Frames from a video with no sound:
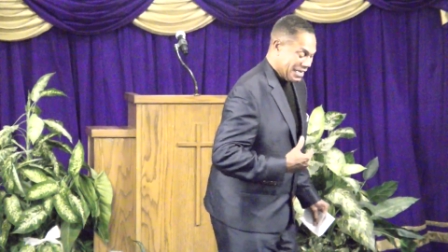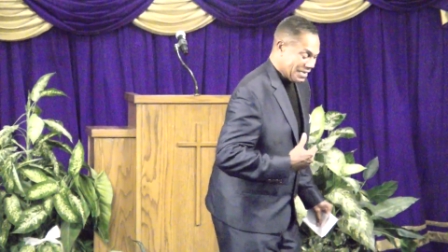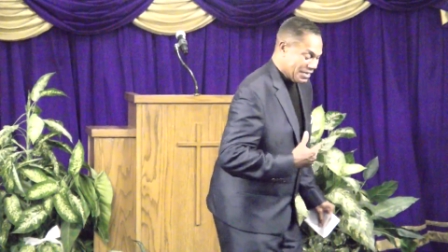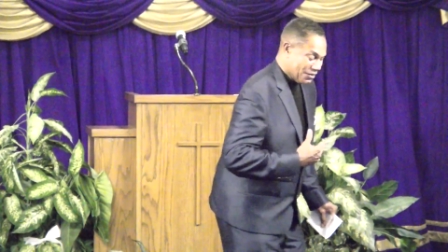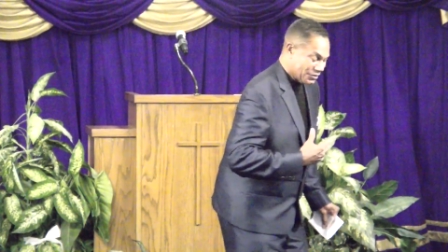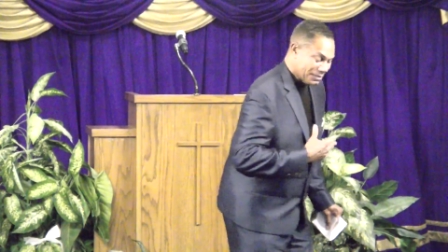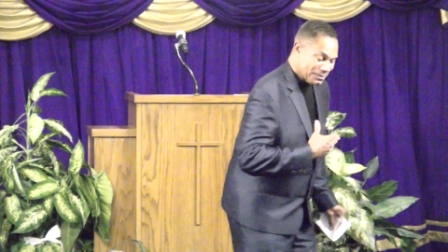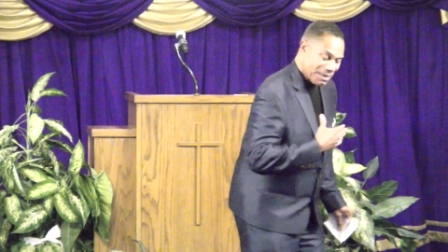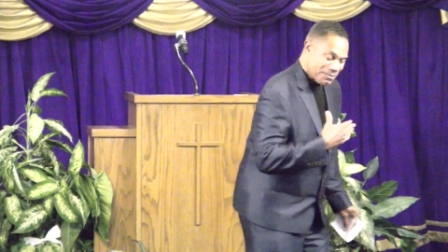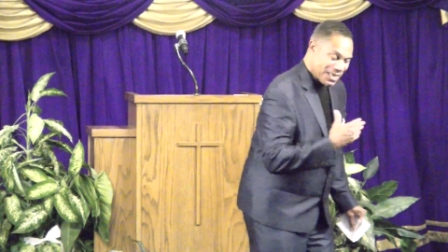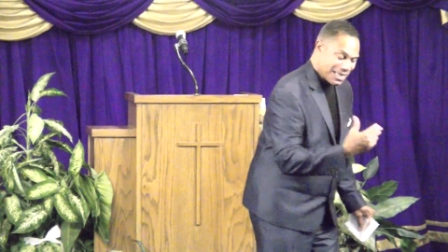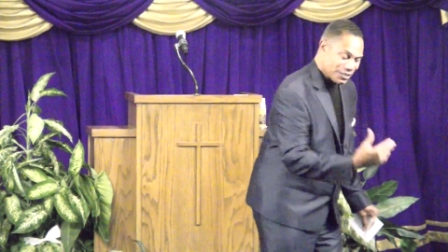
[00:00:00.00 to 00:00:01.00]
You know,
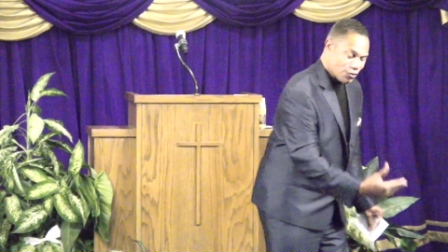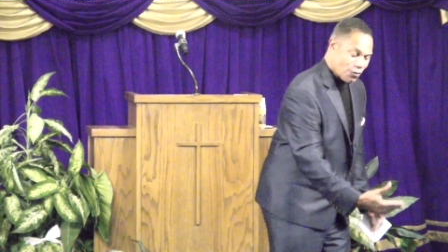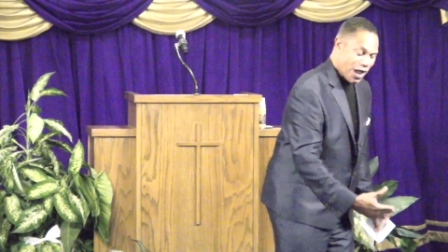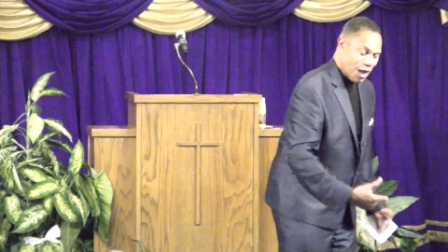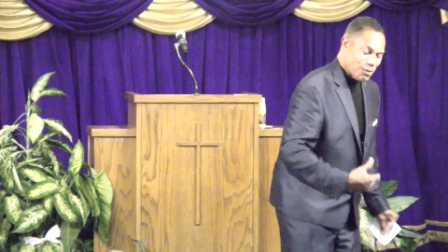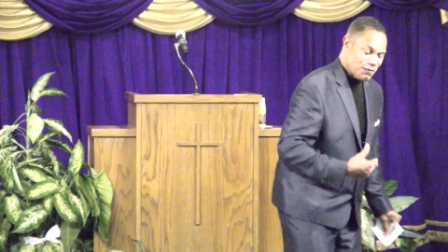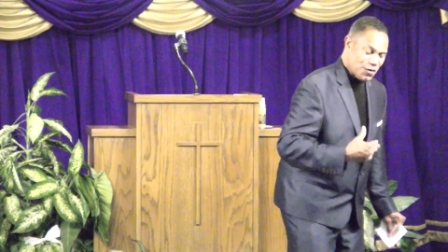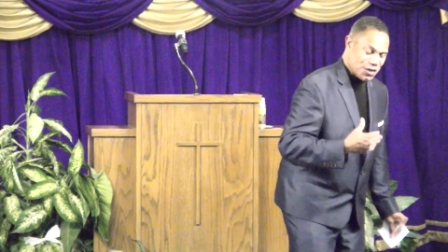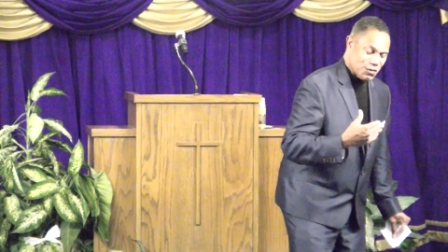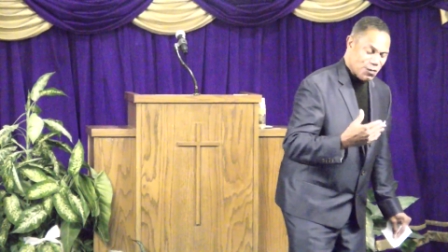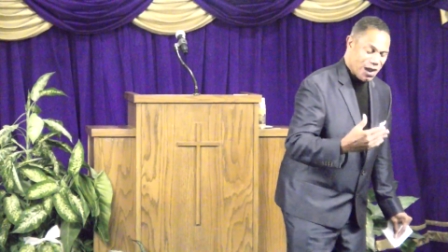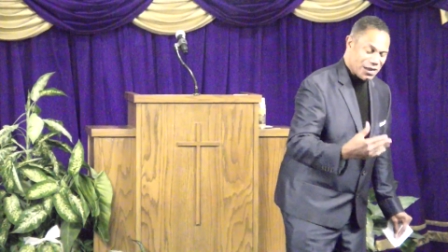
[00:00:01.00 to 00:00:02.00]
sometimes you got to crawl before
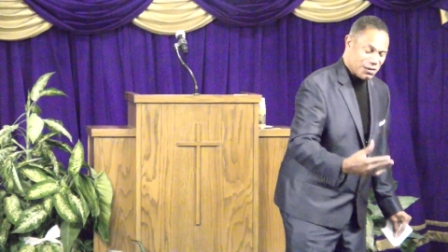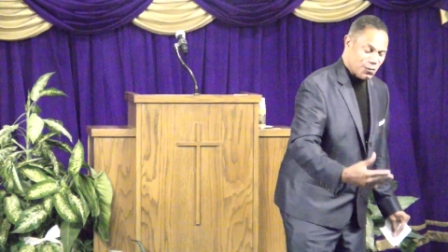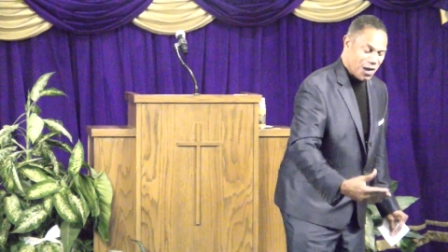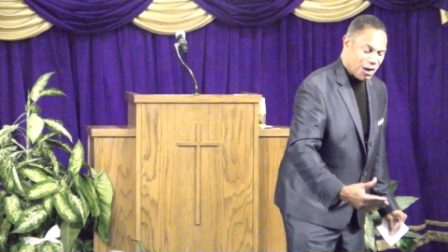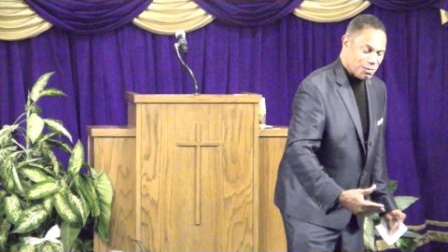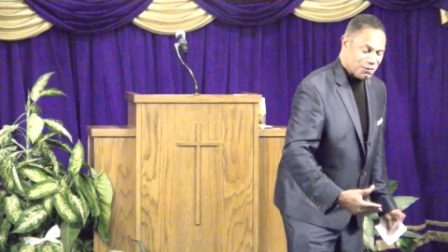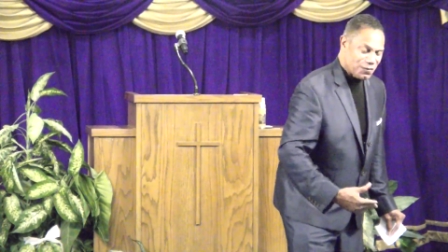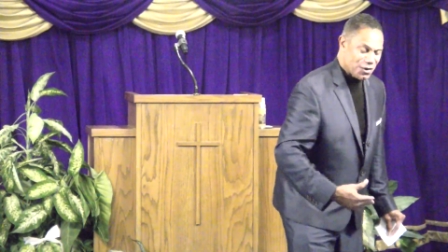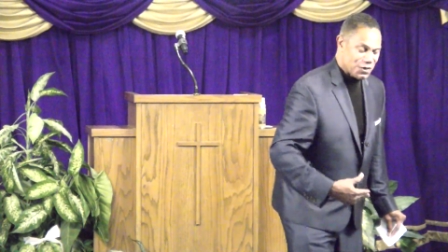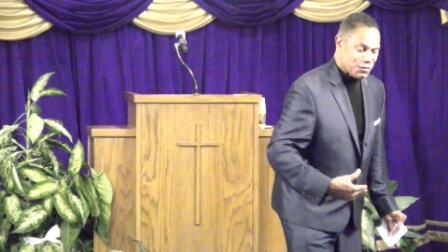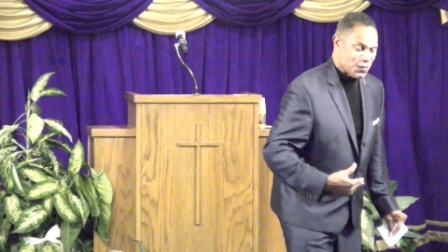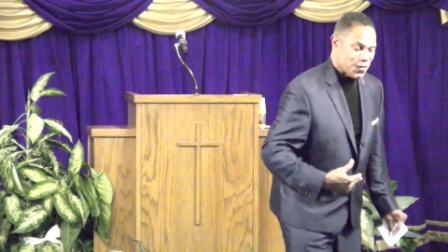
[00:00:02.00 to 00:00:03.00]
you walk and walk before
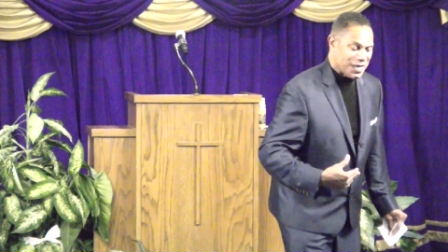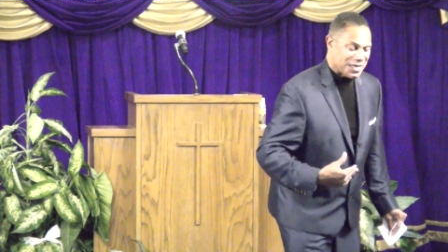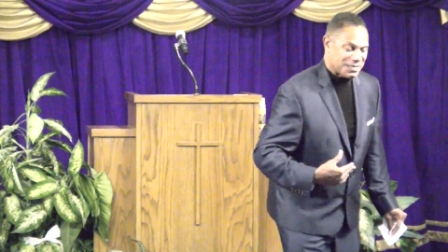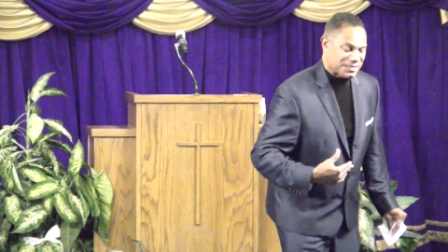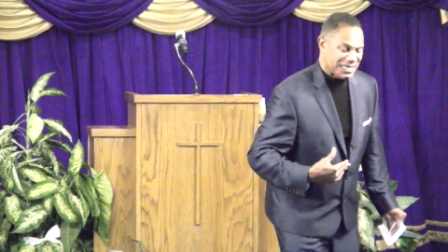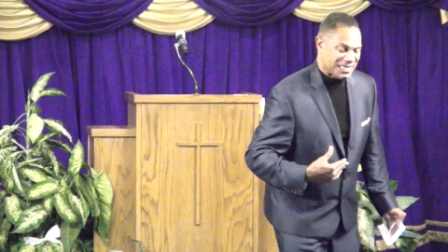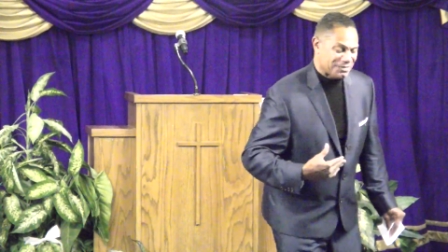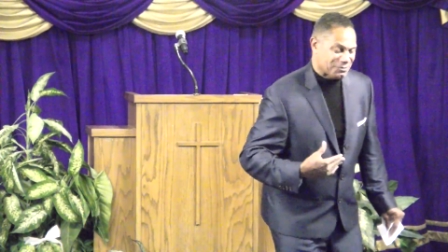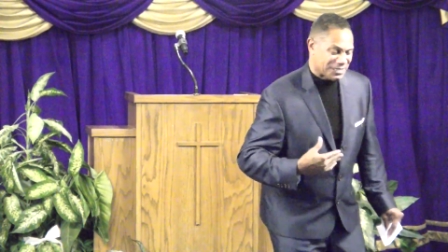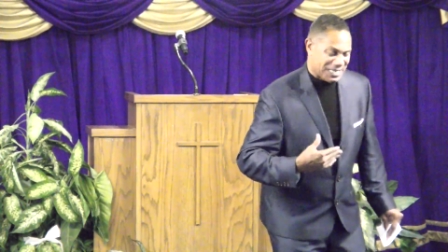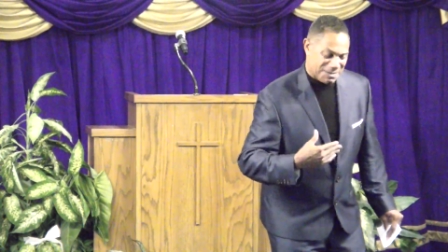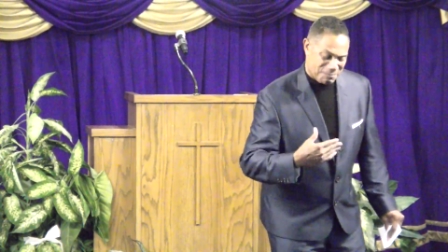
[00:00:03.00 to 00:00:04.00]
you run, and he
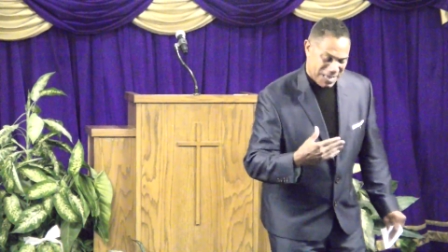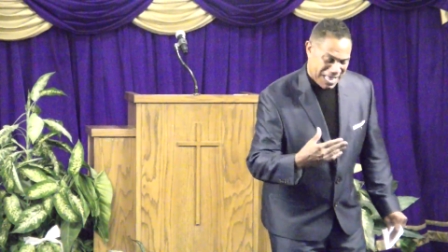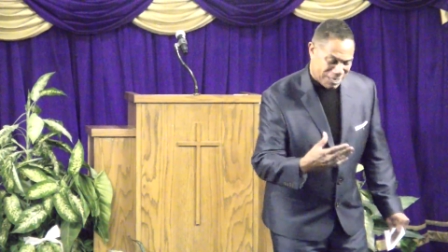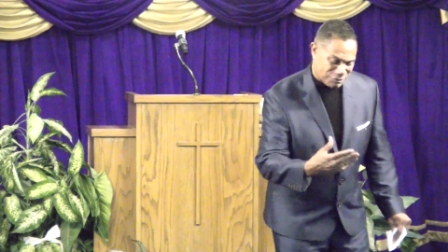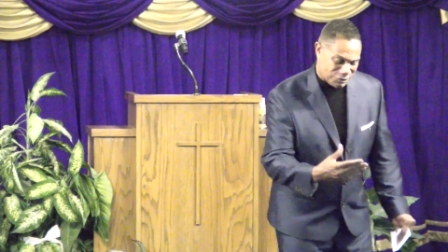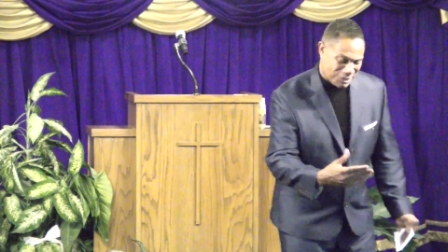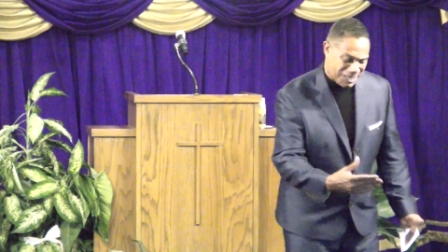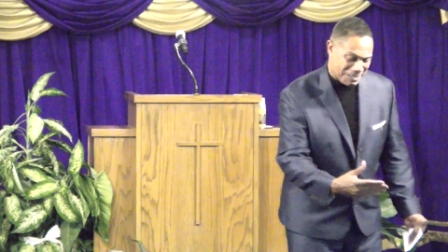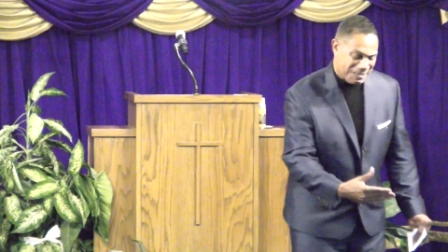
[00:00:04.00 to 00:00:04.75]
was saying, Pastor,